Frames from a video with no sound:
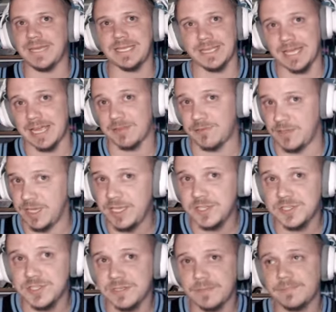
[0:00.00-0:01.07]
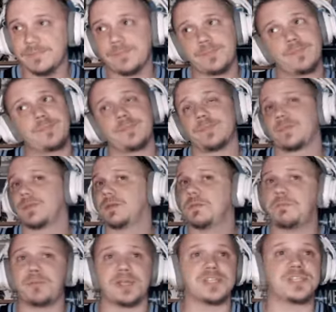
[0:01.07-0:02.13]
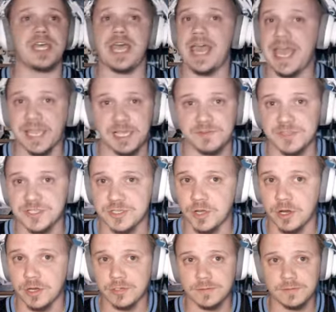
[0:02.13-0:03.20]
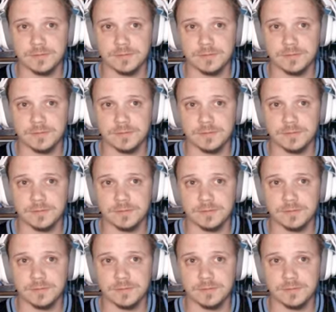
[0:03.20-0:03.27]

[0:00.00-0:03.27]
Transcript: being like this, but it's a heck of a start.